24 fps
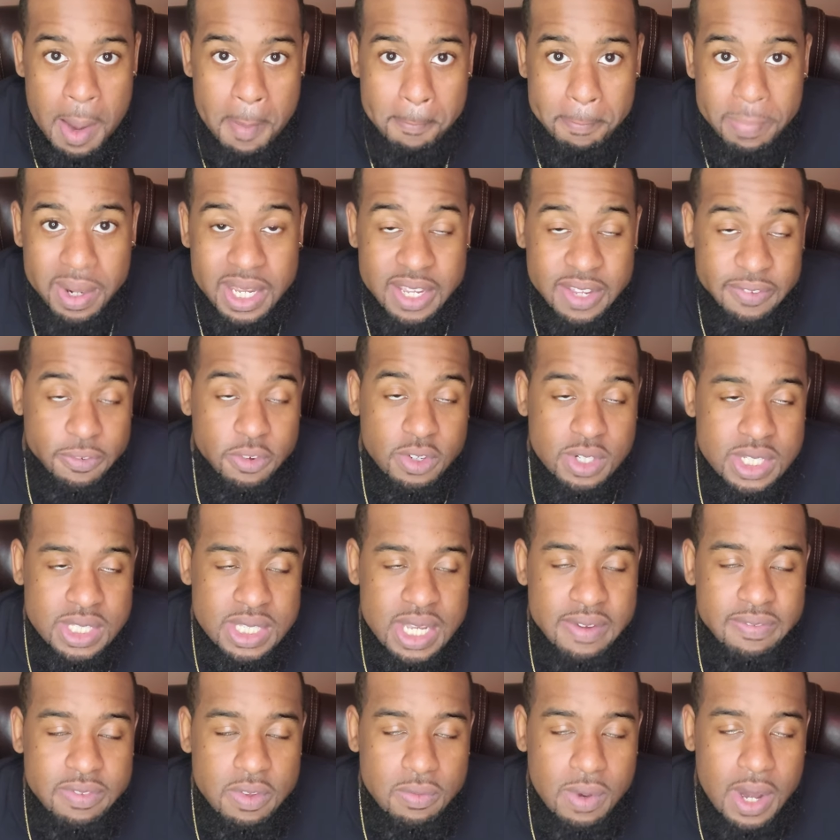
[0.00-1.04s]
But for the
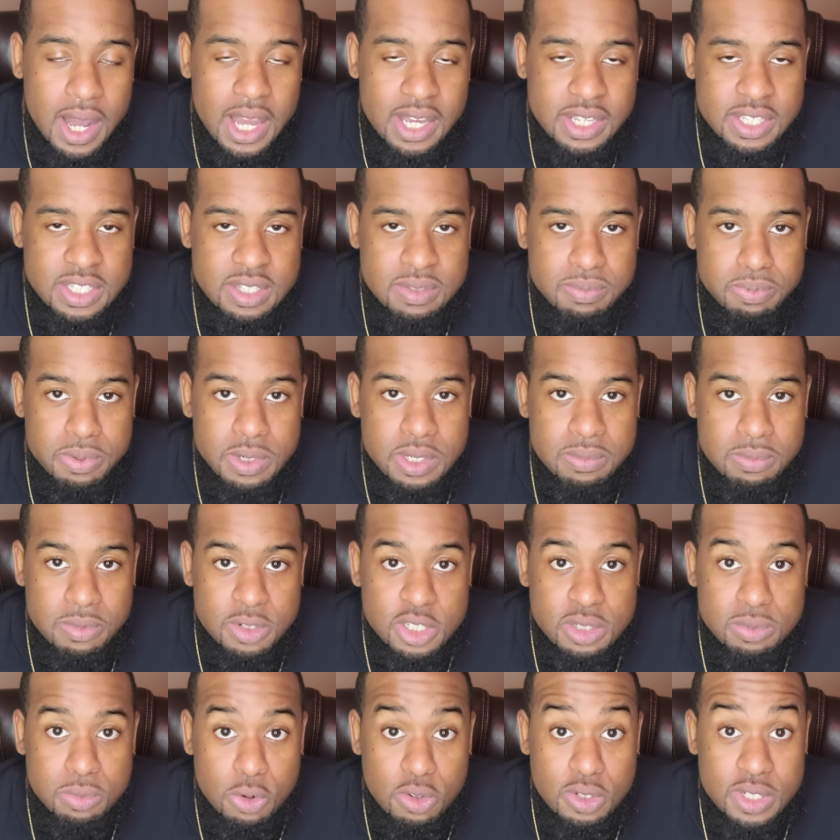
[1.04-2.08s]
safety wise, it's pretty
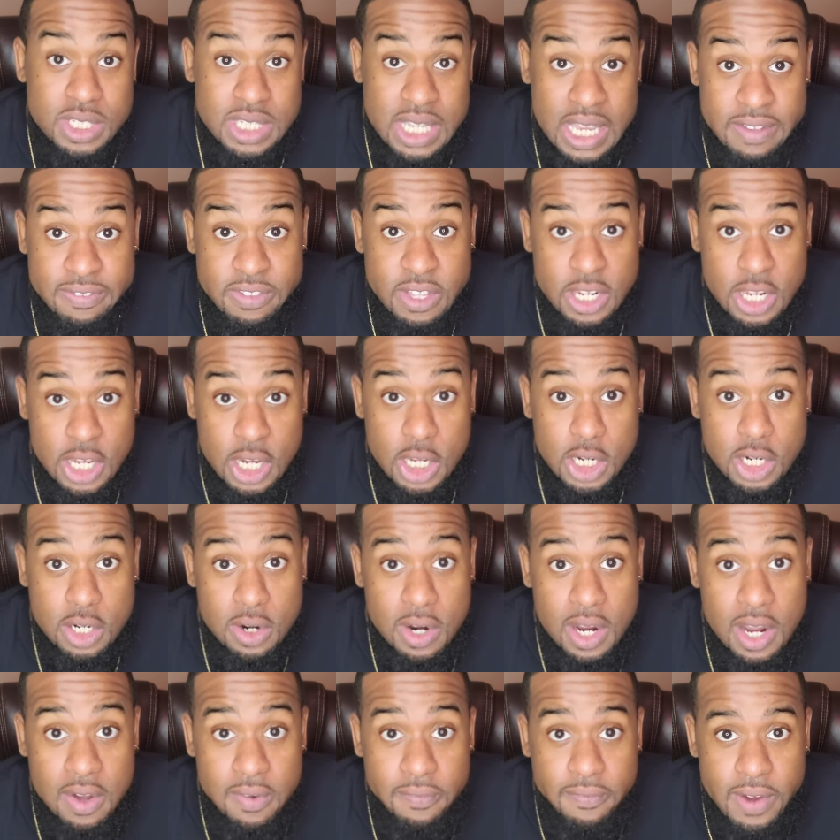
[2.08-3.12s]
much more safe than an
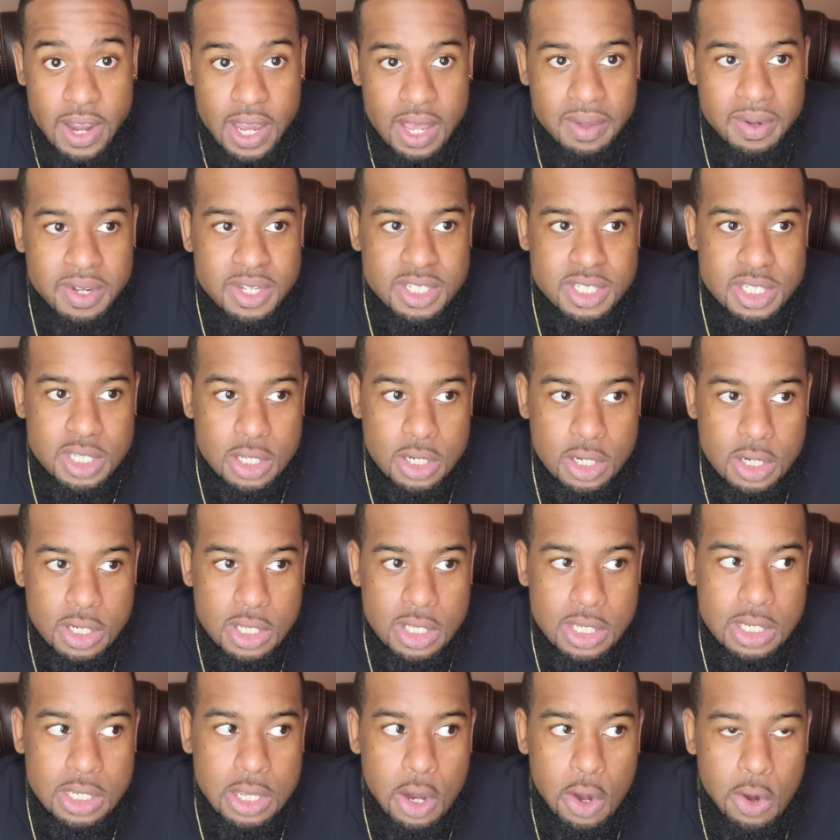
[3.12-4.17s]
underground fighter, because
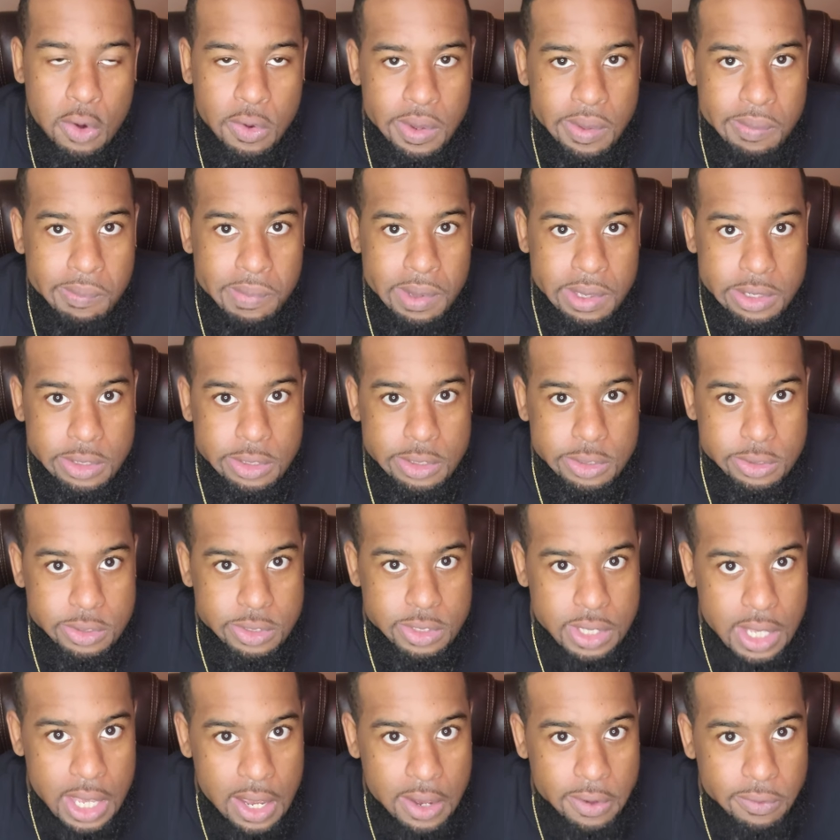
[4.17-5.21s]
literally the only medical
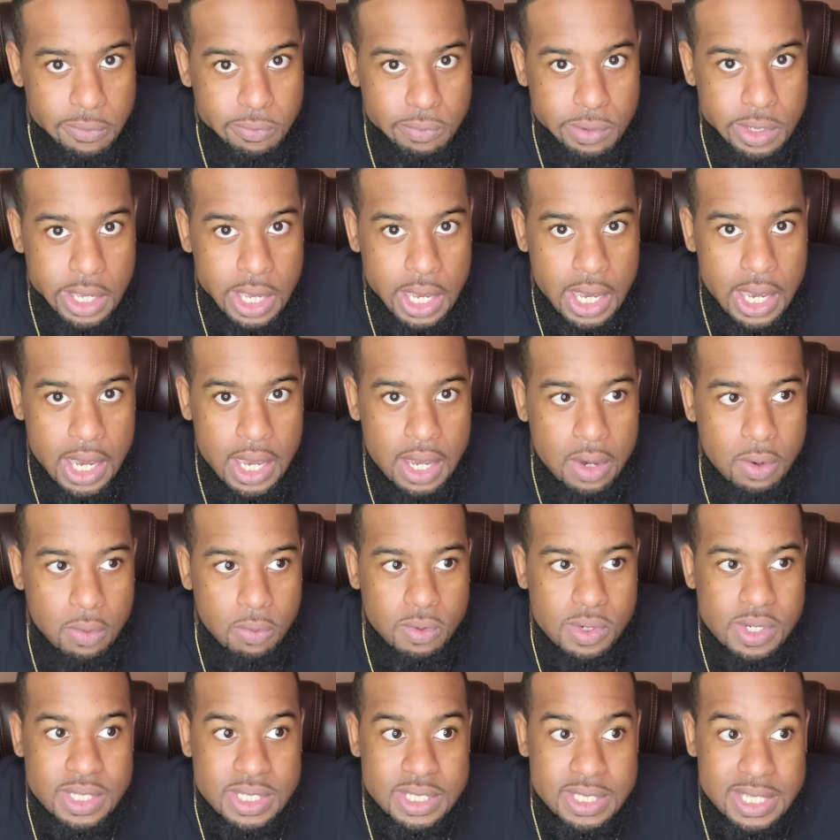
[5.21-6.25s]
staff we had
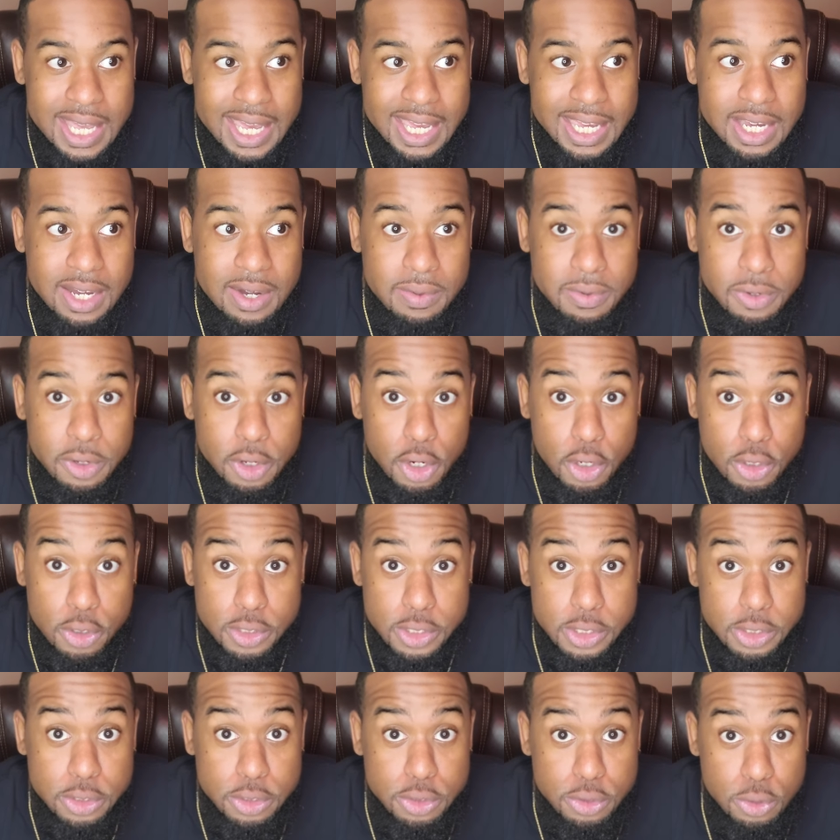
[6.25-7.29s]
was like a
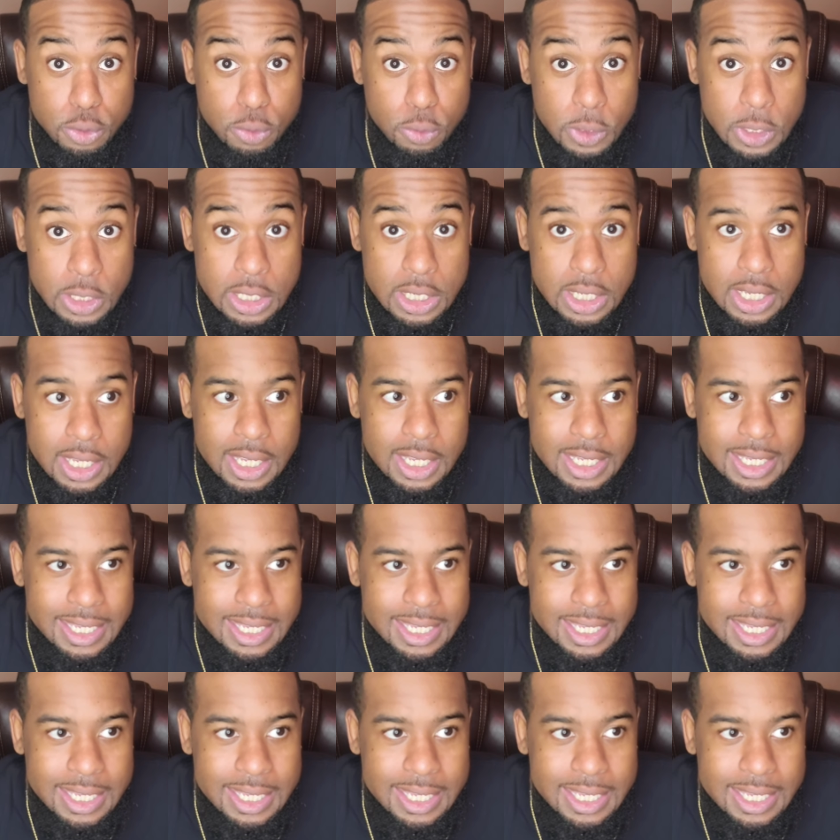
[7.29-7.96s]
nursing student.